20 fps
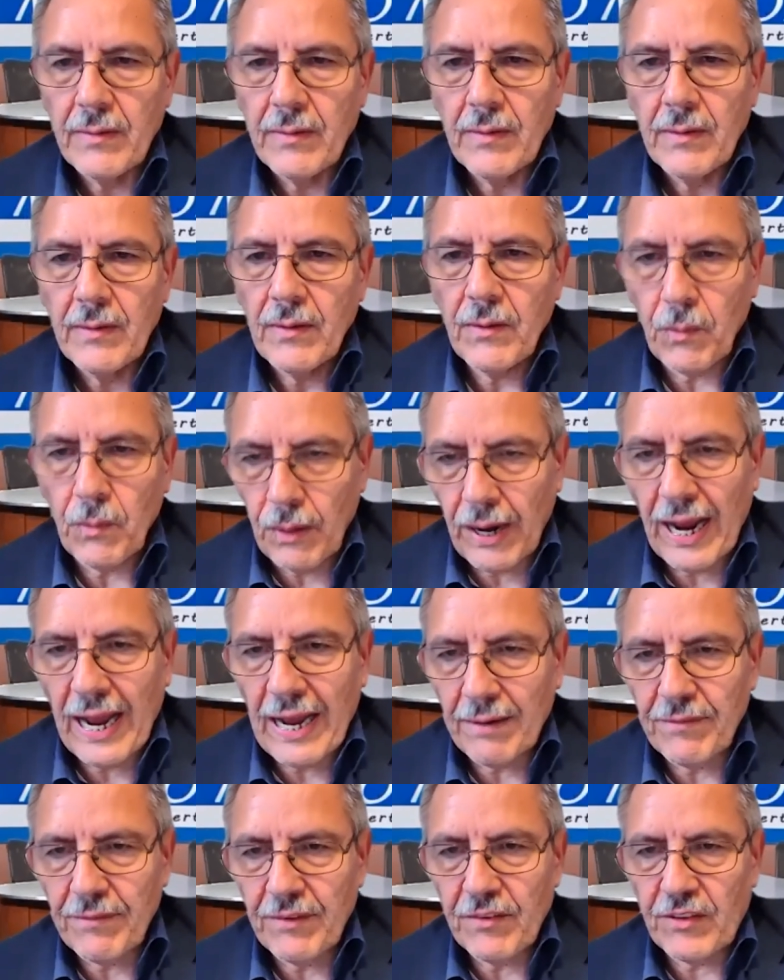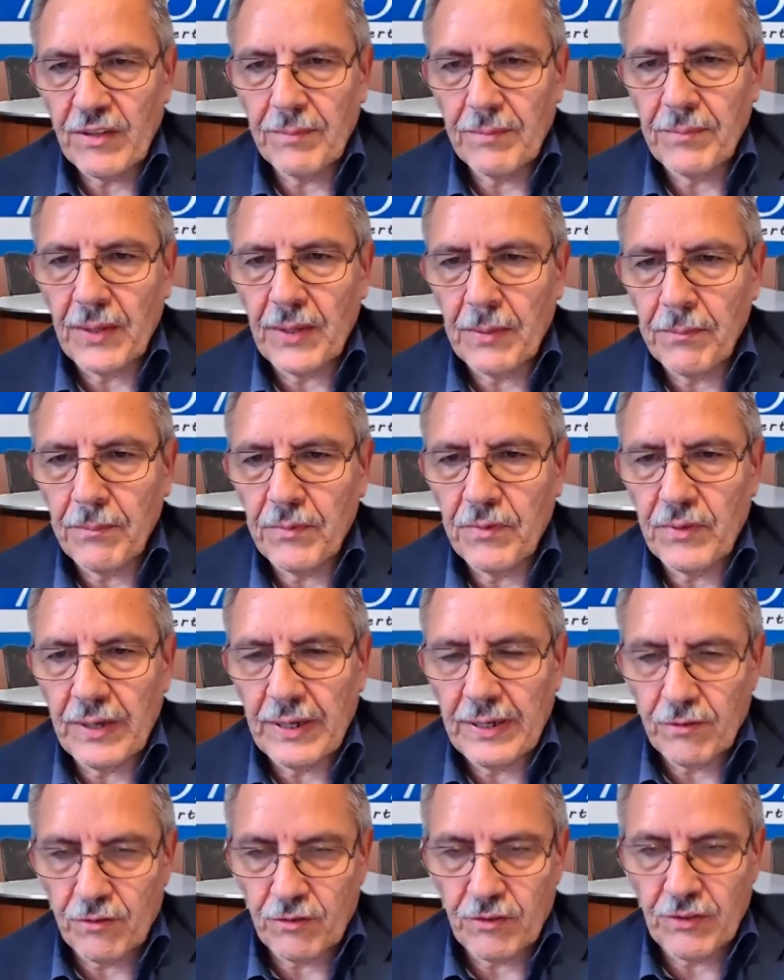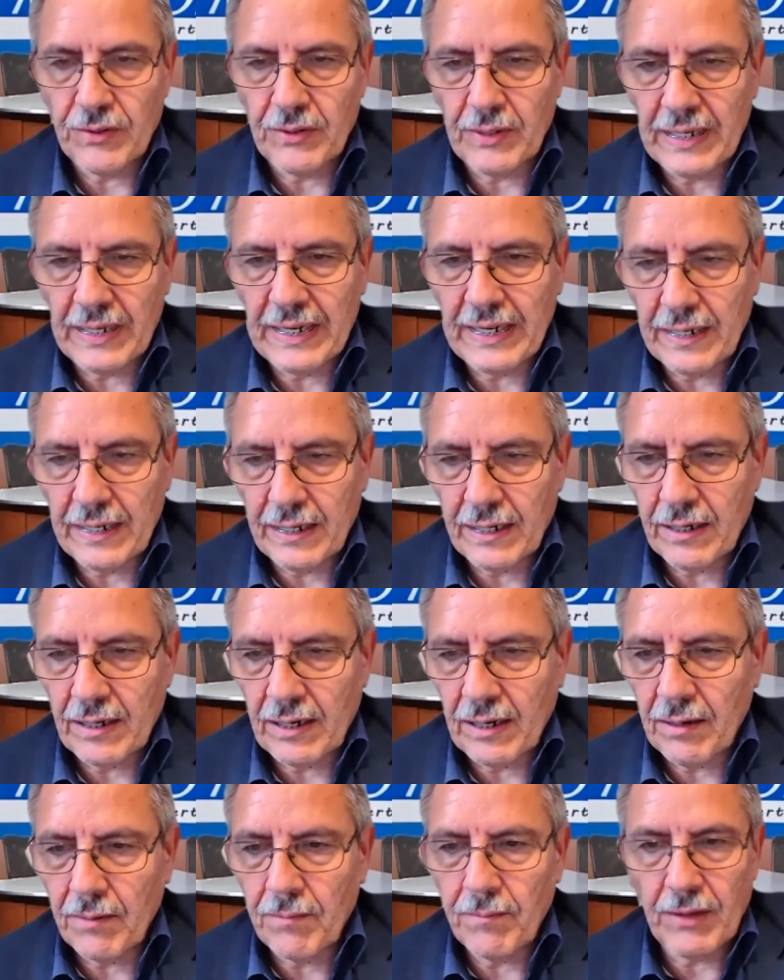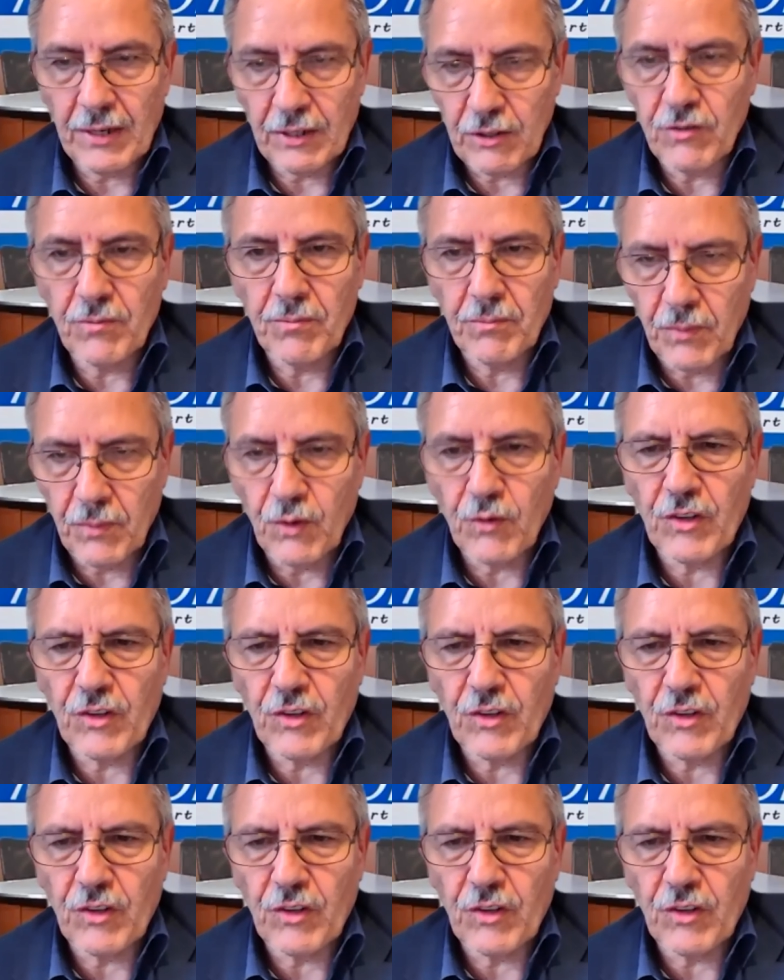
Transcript: or have the symptoms, uh, certainly uh, uh, most